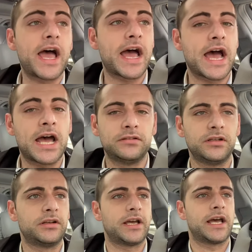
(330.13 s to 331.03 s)

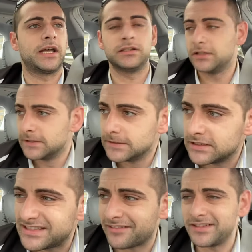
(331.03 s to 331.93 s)
had
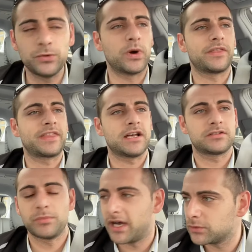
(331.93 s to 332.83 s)

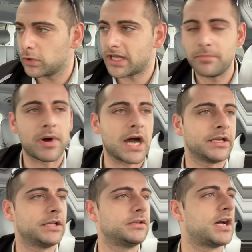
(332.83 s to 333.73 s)
71,000 miles when I bought it.